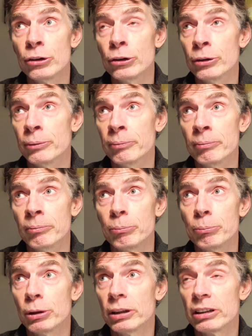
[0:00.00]

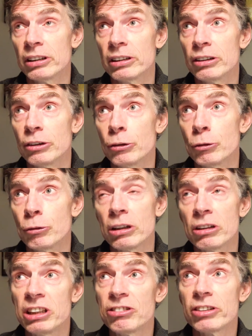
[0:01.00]
But
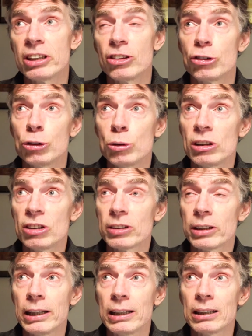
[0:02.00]
there are different
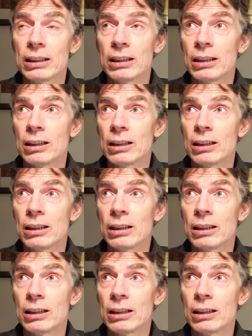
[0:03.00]
tools, and